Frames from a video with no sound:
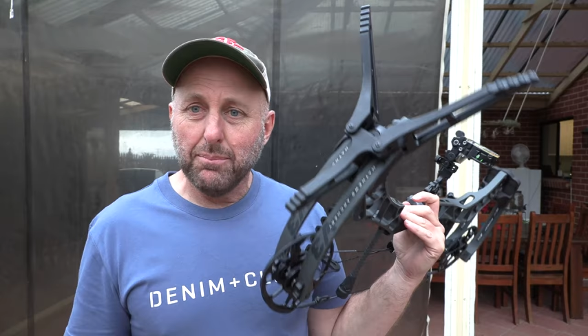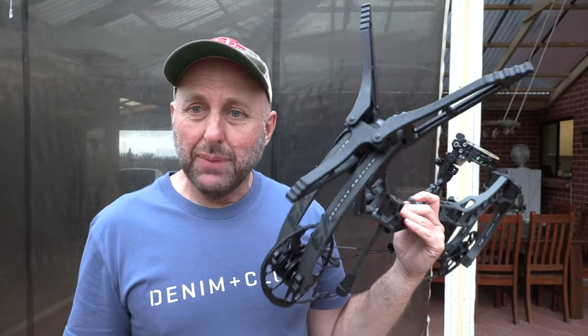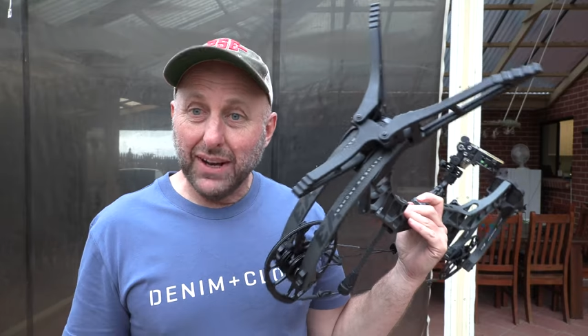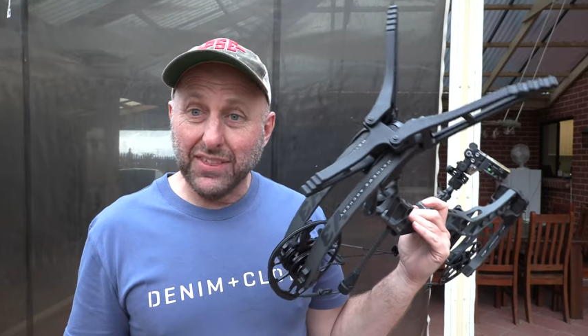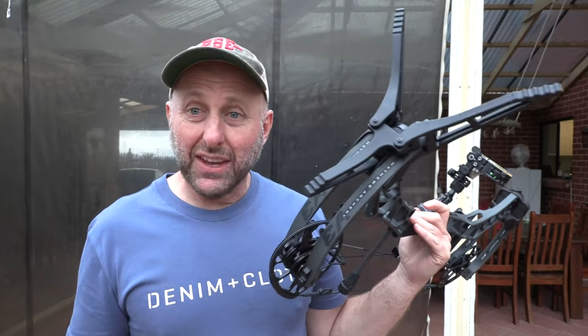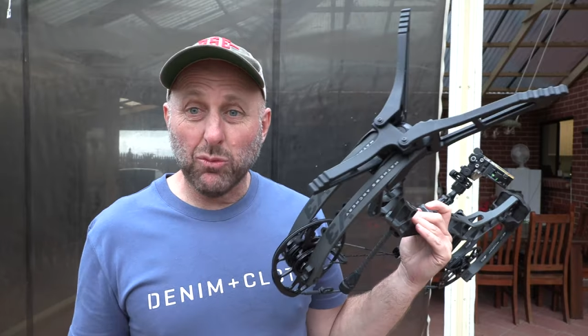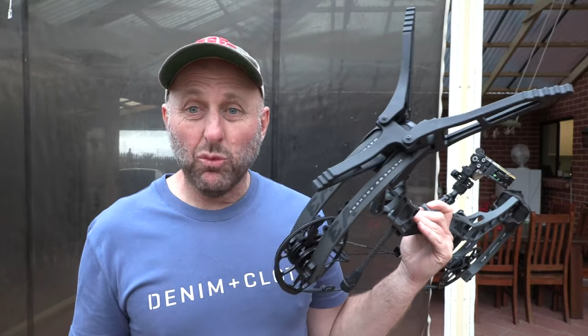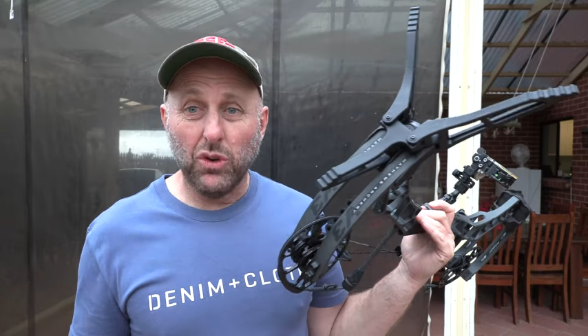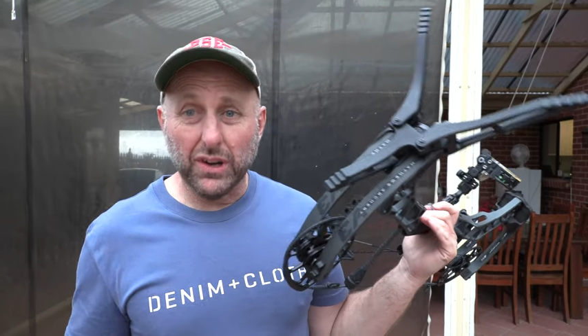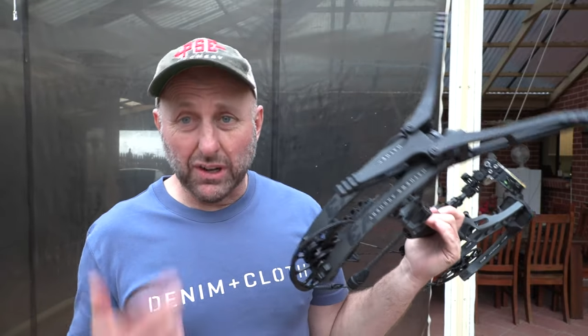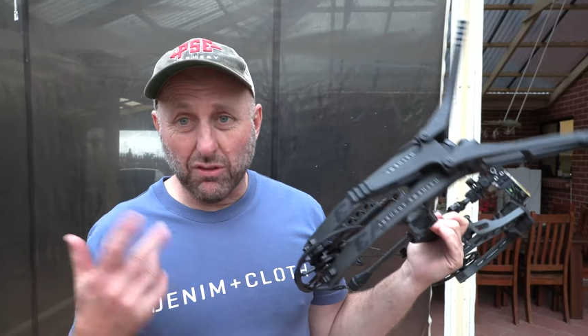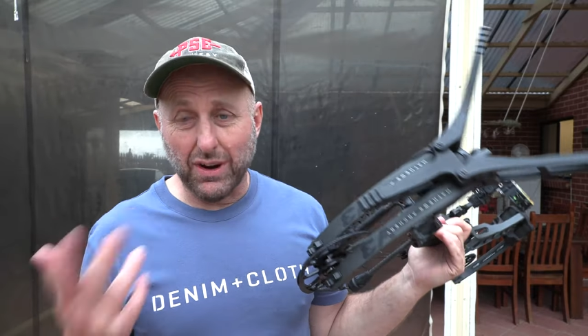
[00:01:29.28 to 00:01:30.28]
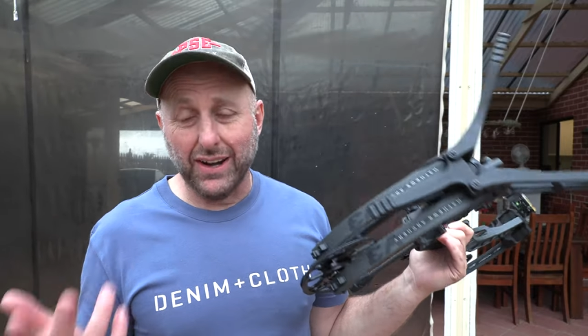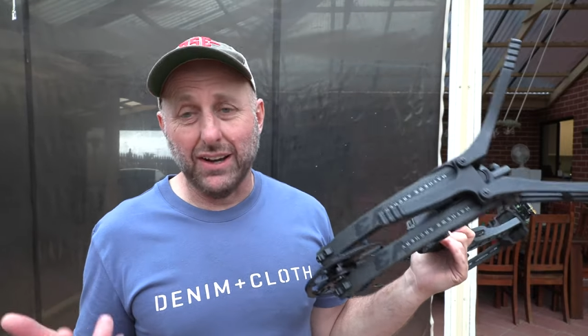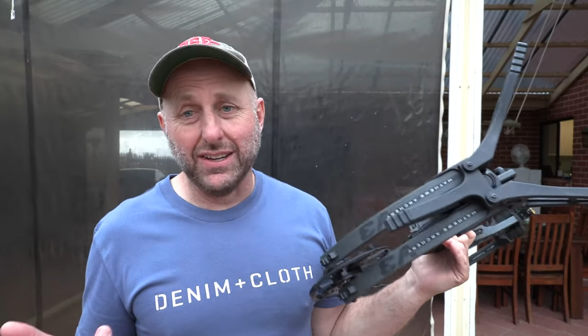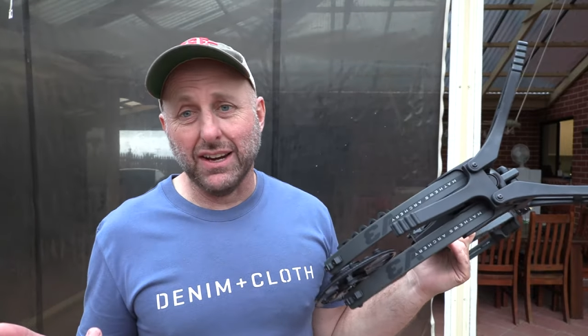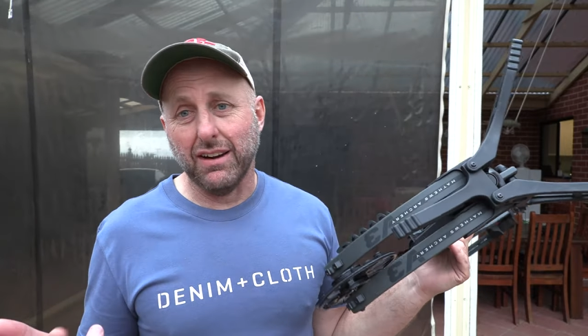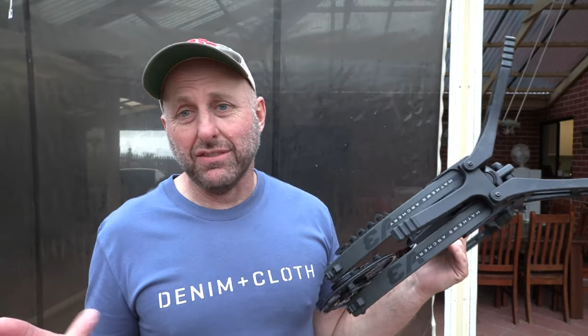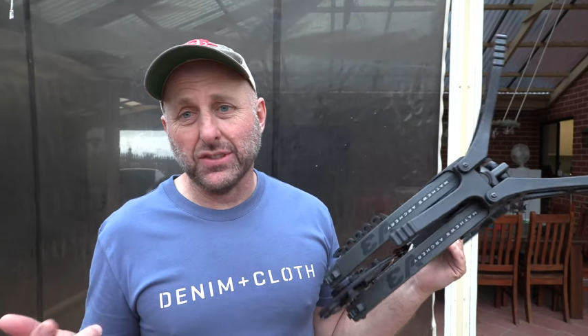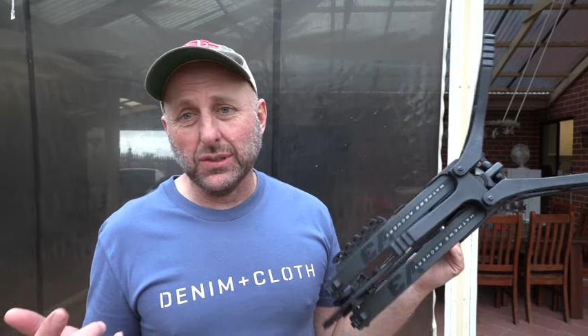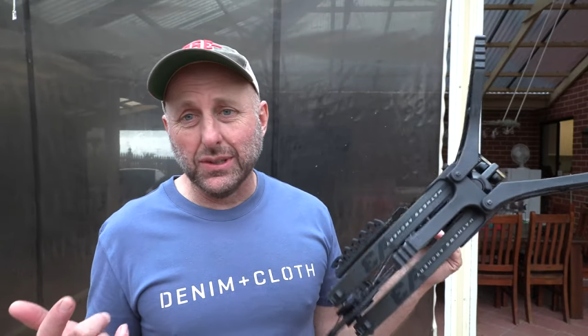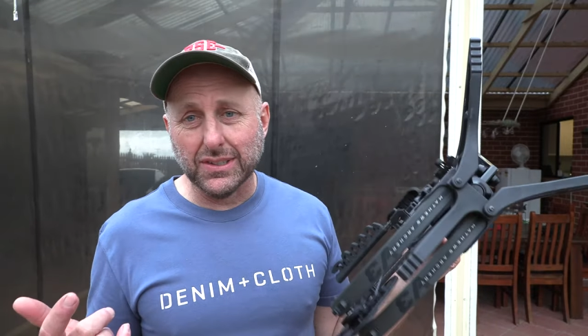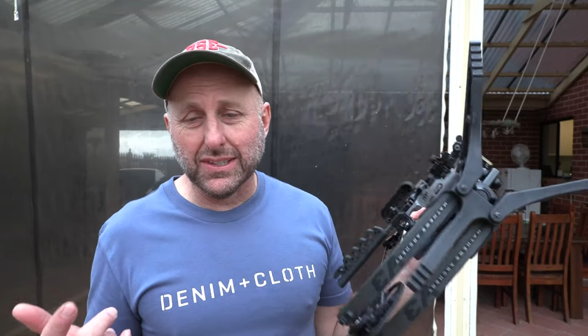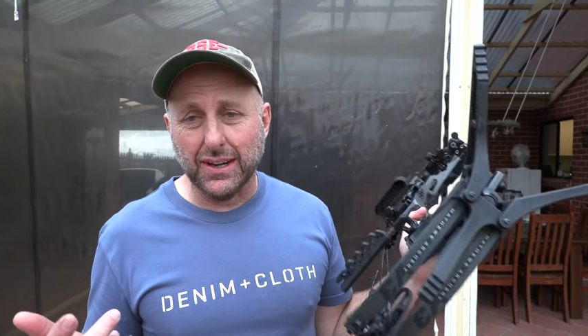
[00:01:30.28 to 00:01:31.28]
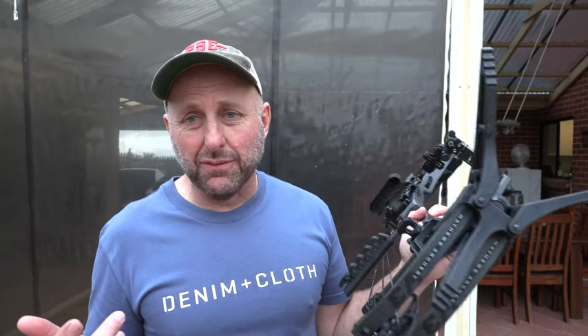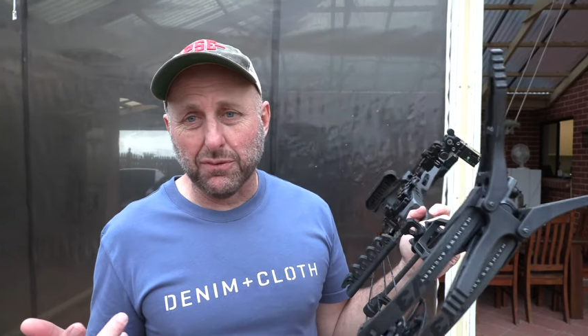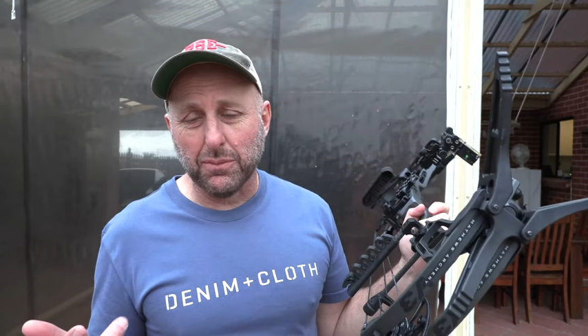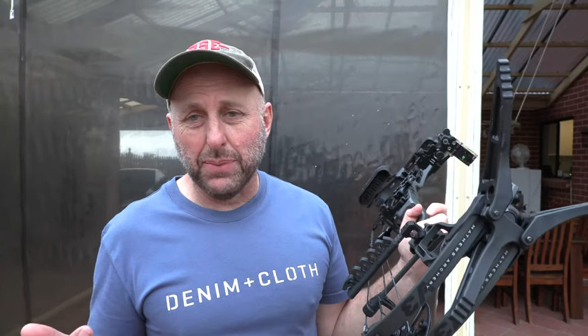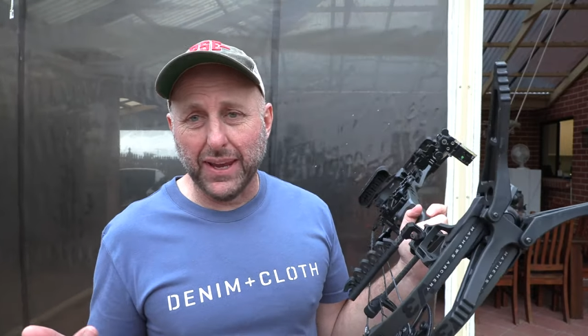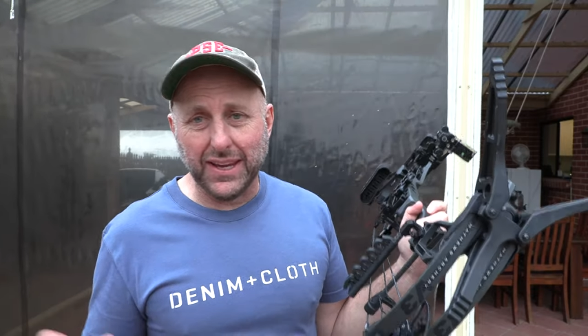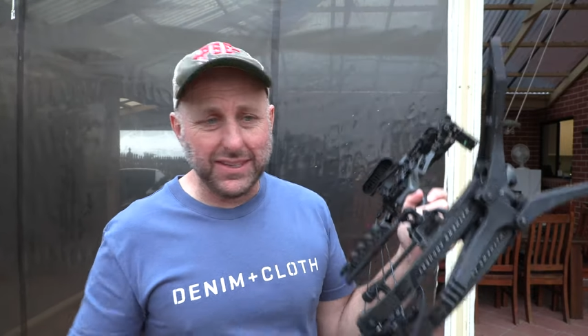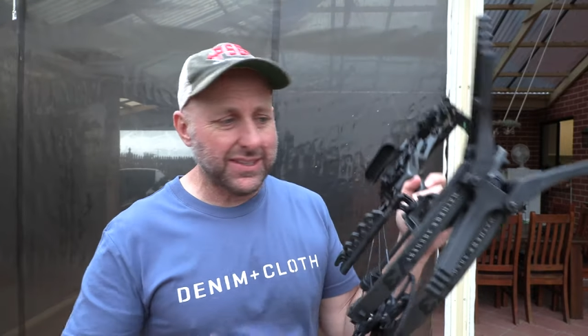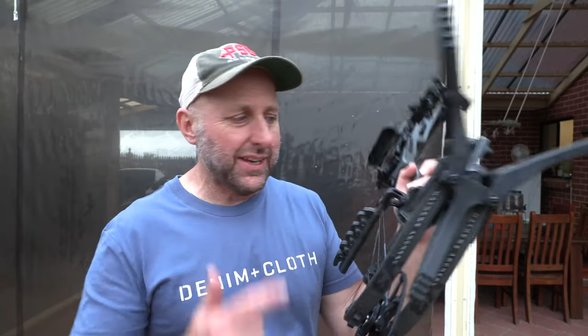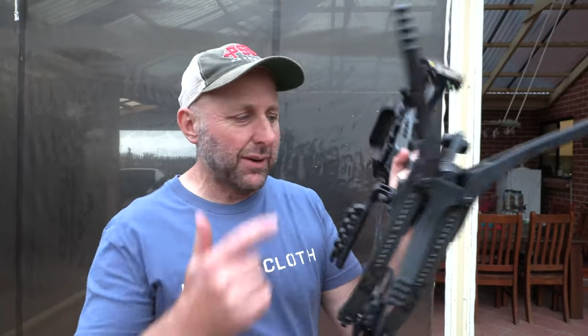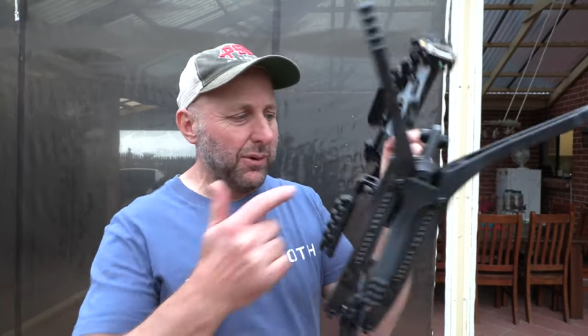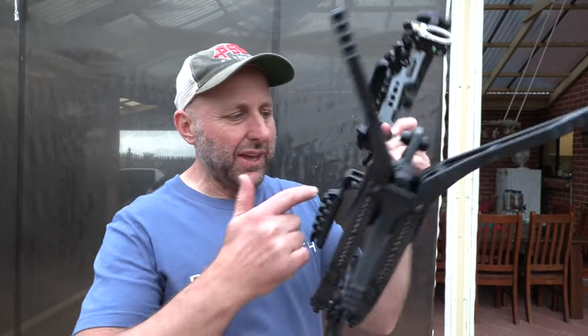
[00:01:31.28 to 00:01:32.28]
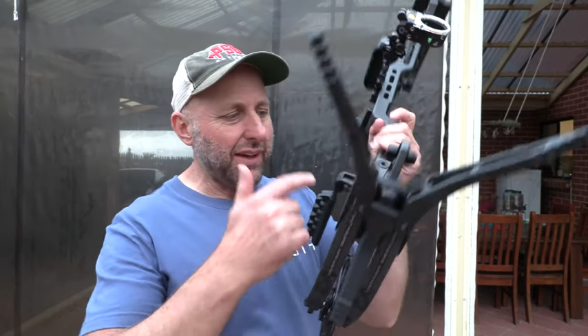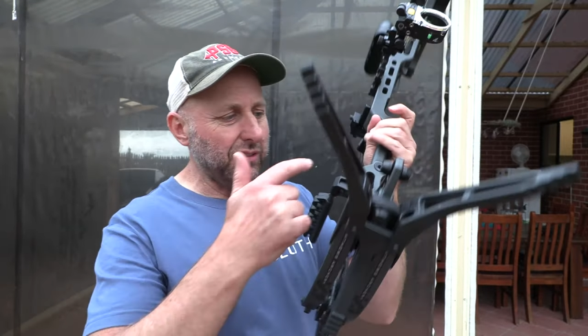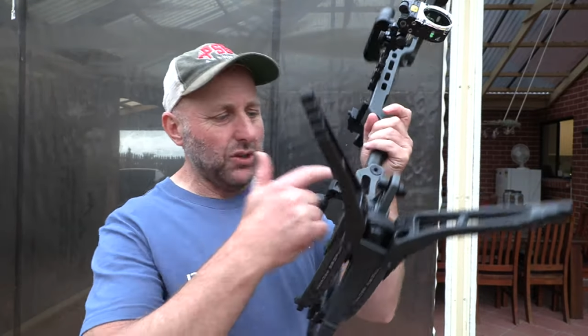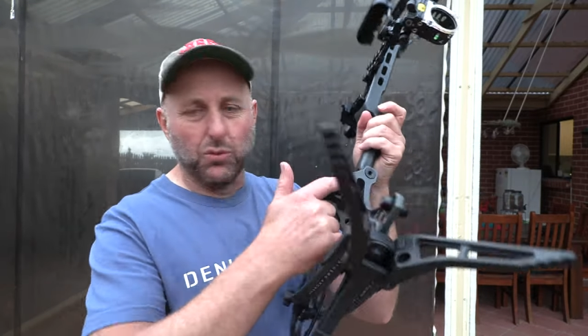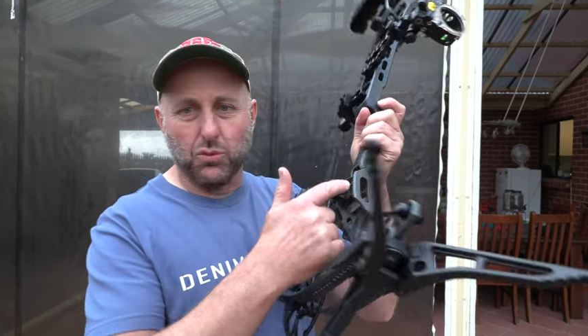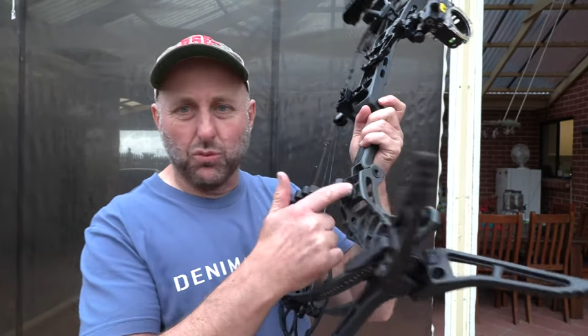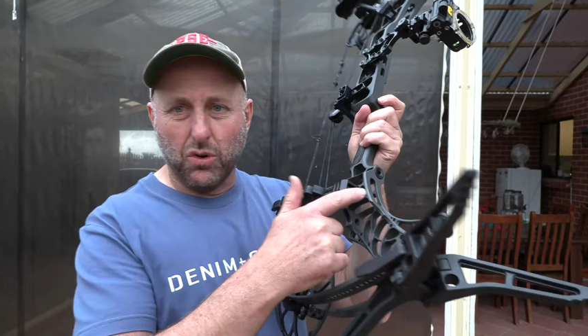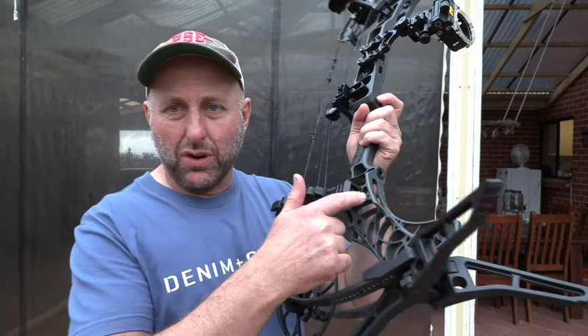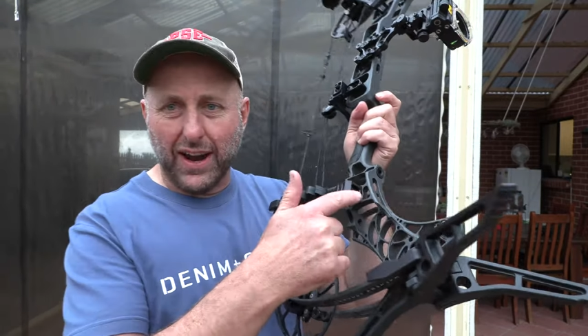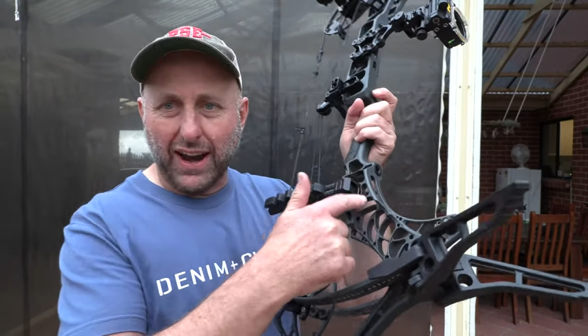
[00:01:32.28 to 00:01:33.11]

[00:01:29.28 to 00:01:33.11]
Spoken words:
But I think what a great idea. I've saw some from PSE where they have little